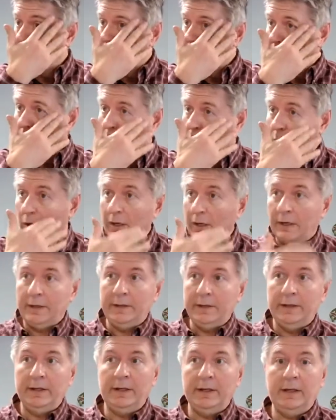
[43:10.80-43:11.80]

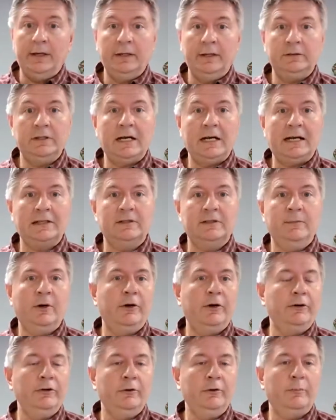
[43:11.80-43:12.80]
One talks
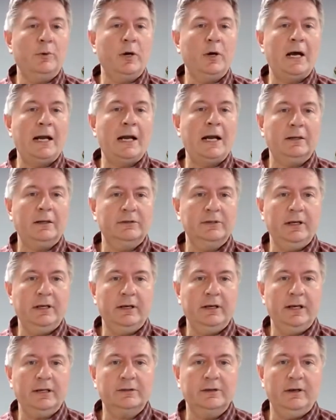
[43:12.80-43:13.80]
about new products that
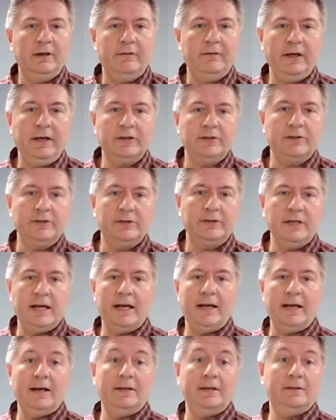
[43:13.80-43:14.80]
Next Innovations
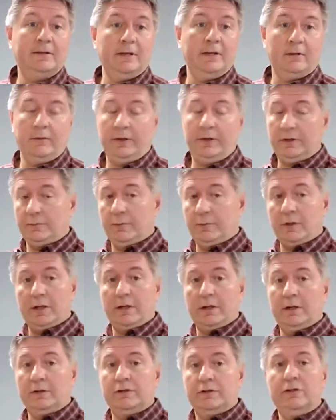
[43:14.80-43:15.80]
has, like we just put
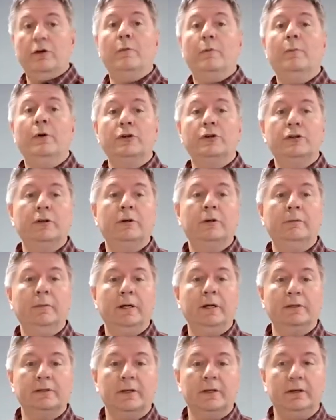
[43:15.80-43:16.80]
out a snow pusher
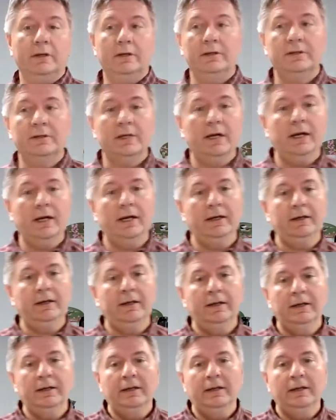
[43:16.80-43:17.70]
my son designed